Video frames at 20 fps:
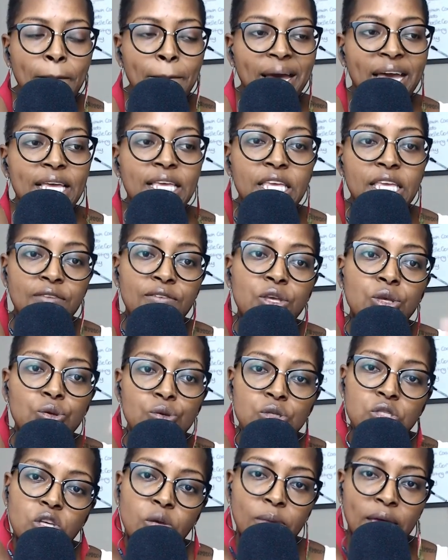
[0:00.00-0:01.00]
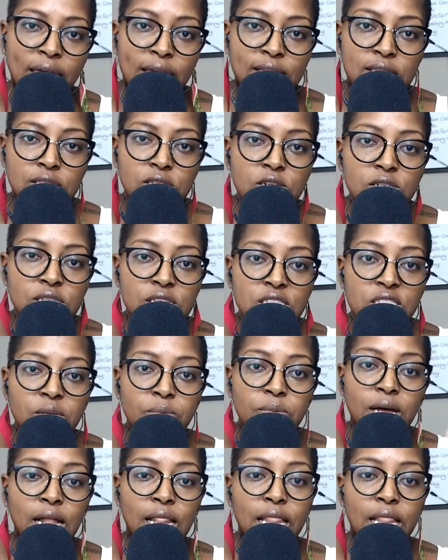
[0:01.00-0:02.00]
by giving you some answers and
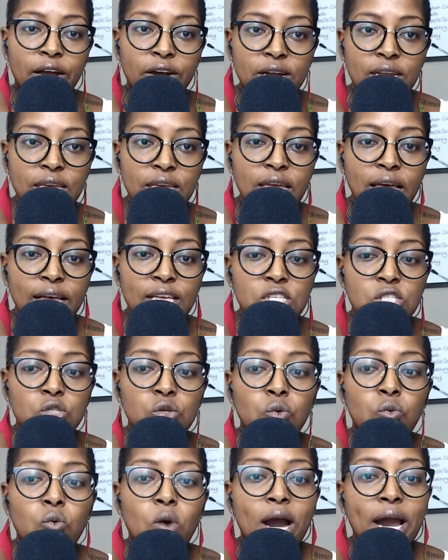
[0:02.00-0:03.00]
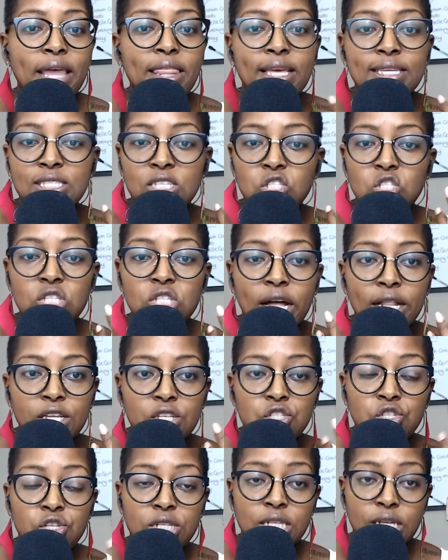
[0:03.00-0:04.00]
some clarity as to why that's a
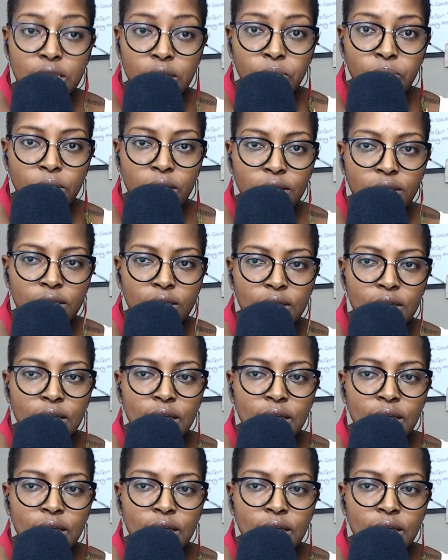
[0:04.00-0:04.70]
challenge you're dealing with.